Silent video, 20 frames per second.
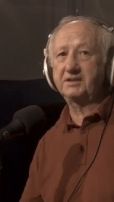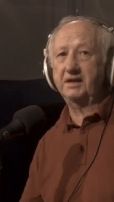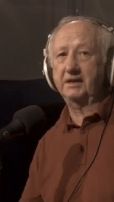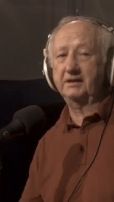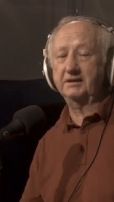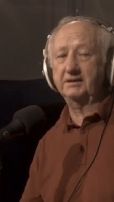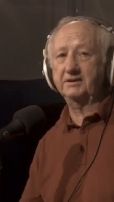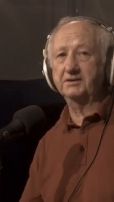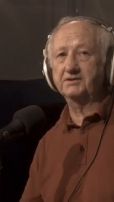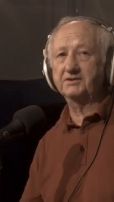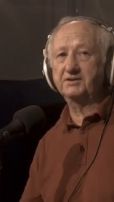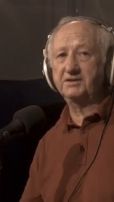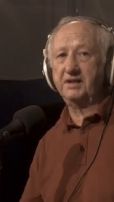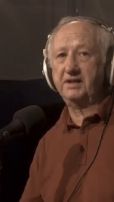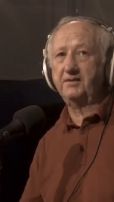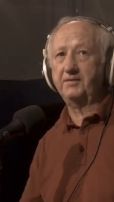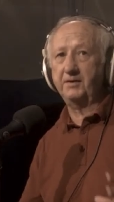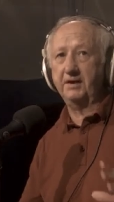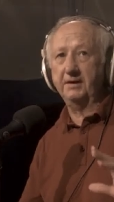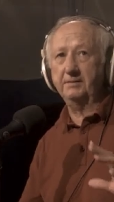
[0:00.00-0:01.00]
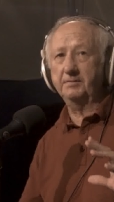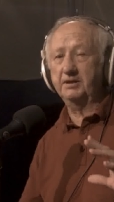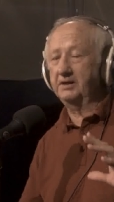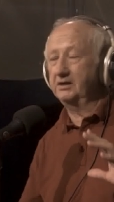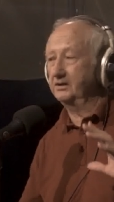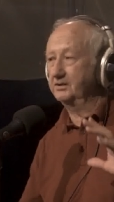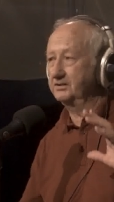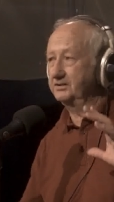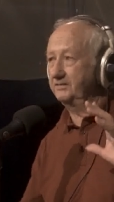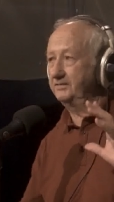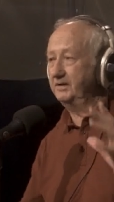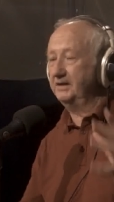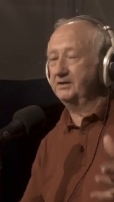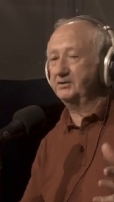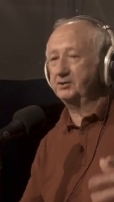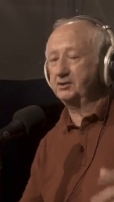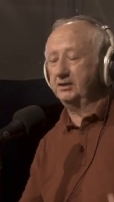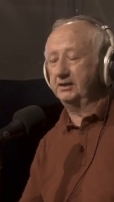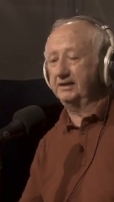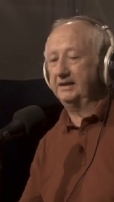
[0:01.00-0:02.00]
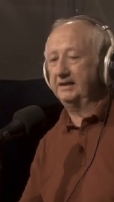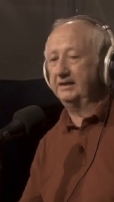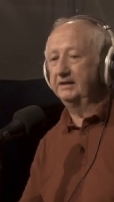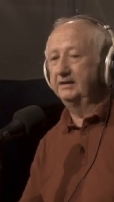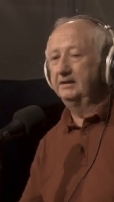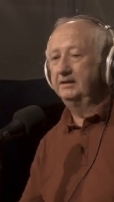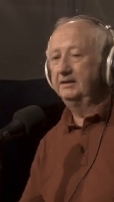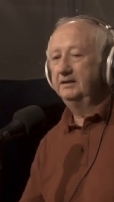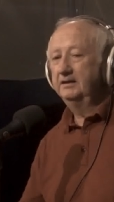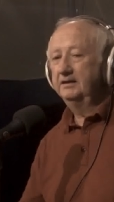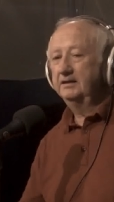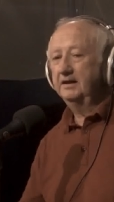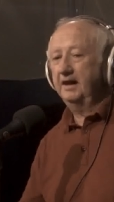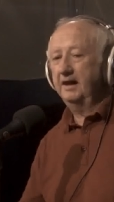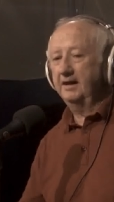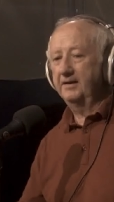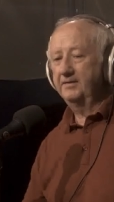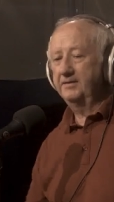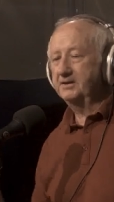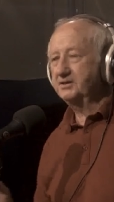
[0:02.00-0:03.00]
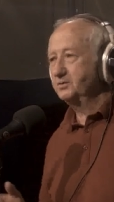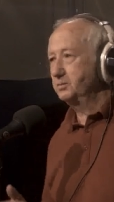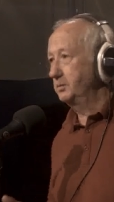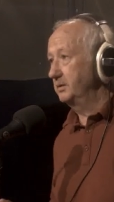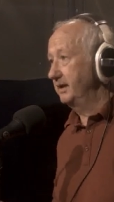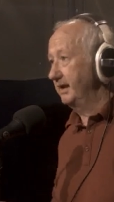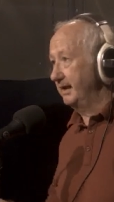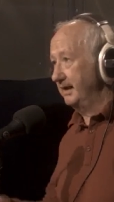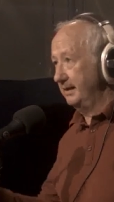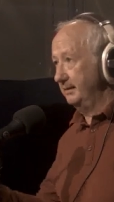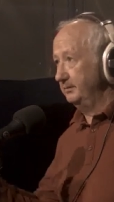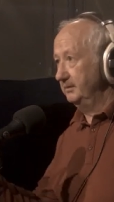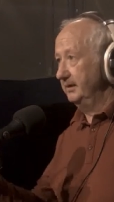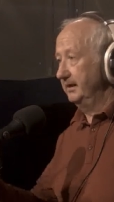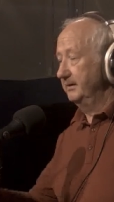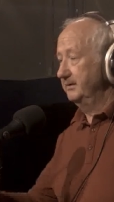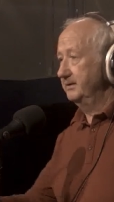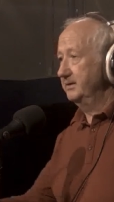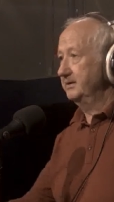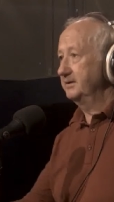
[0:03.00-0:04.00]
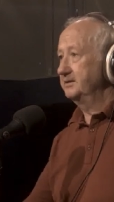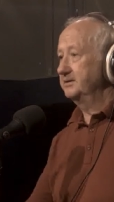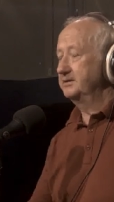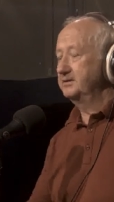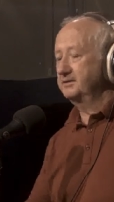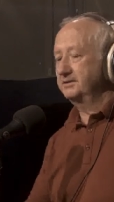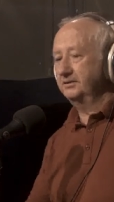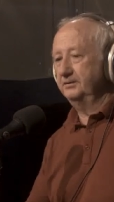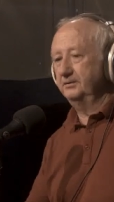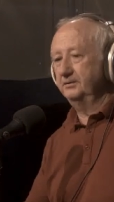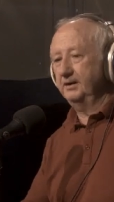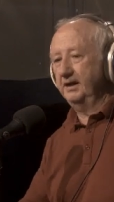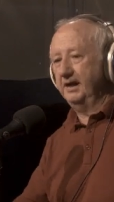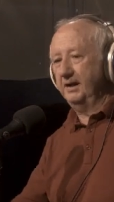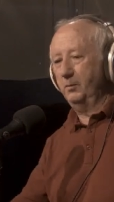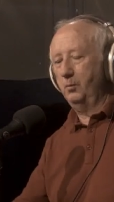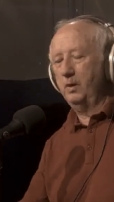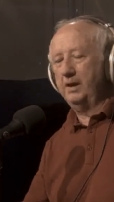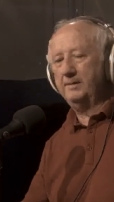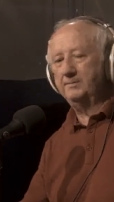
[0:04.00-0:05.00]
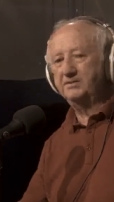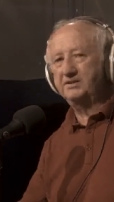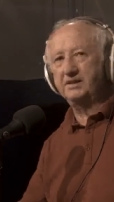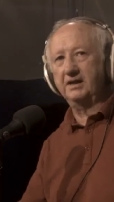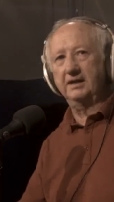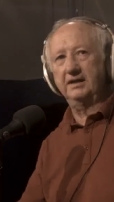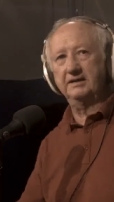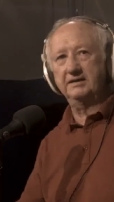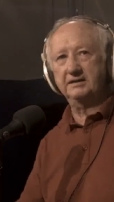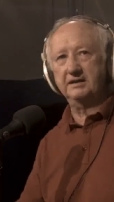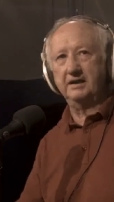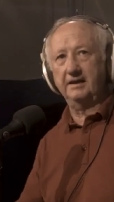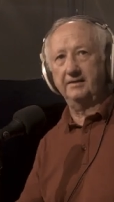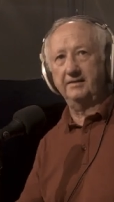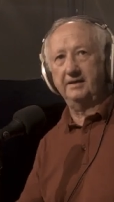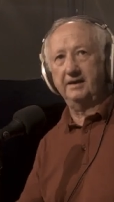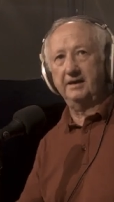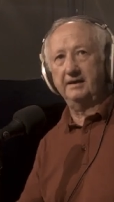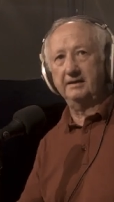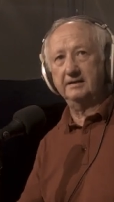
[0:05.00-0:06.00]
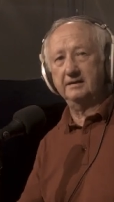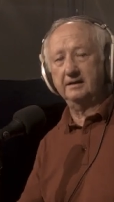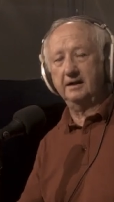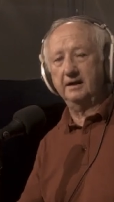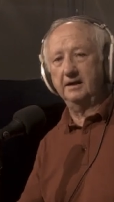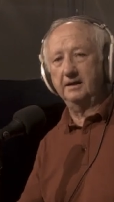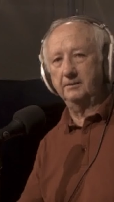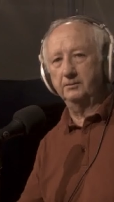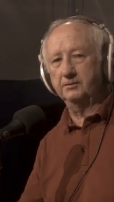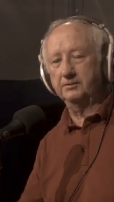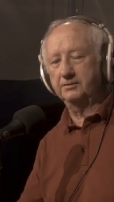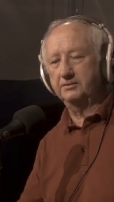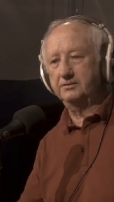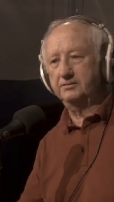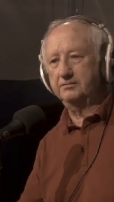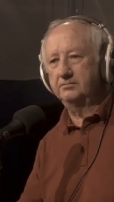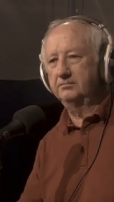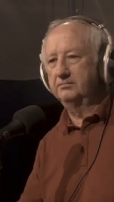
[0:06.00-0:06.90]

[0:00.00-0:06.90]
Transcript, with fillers: a suck it and see thing because eventually uh, this will get uploaded to our website and then I will